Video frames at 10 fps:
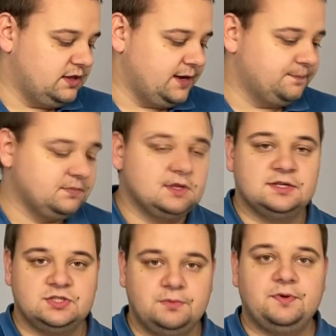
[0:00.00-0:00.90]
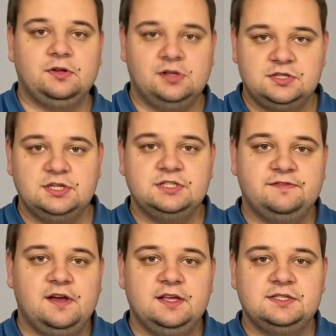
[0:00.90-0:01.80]
the supraglottic
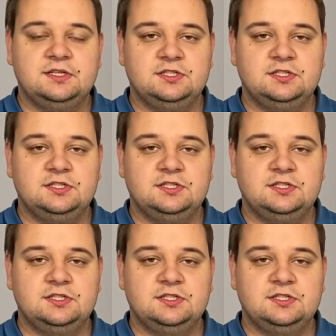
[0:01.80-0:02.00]
device.